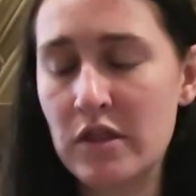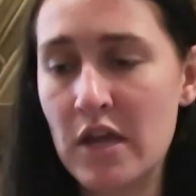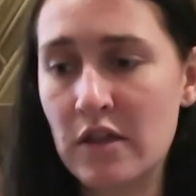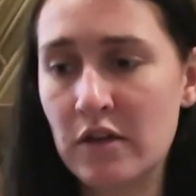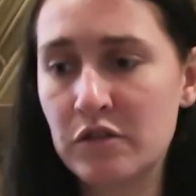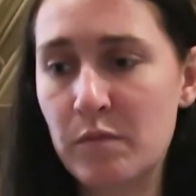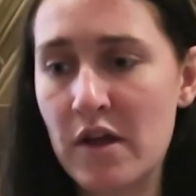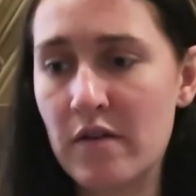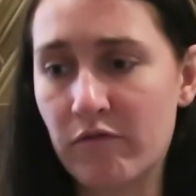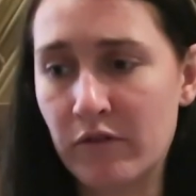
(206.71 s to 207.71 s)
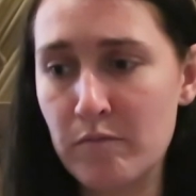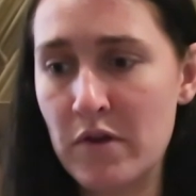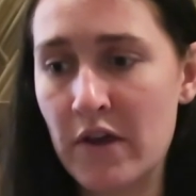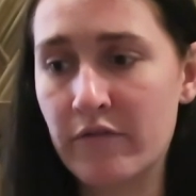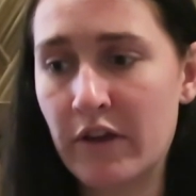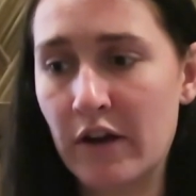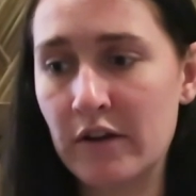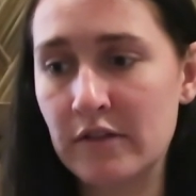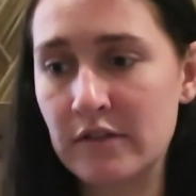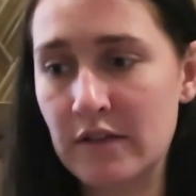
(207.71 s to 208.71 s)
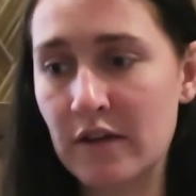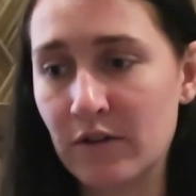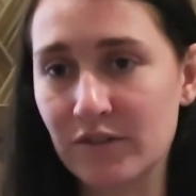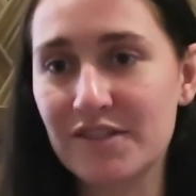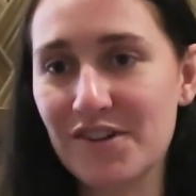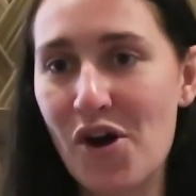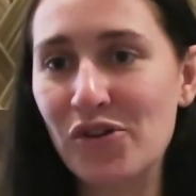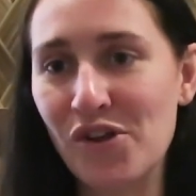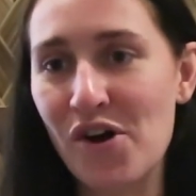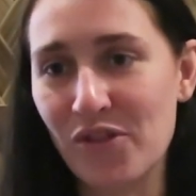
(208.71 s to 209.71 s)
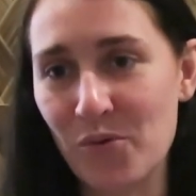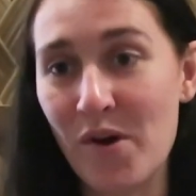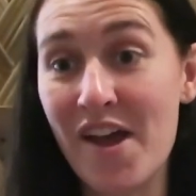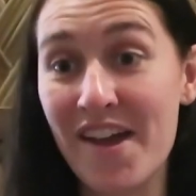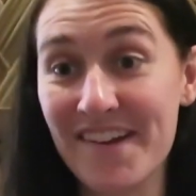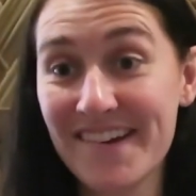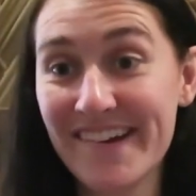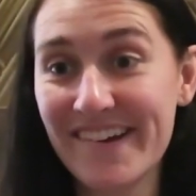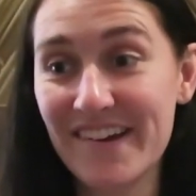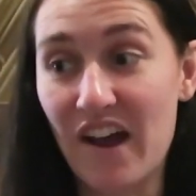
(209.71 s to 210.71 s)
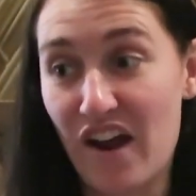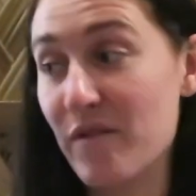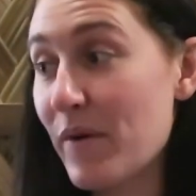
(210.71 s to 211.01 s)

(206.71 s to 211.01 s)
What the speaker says: think there's been, for me, I've carried this guilt along the way. I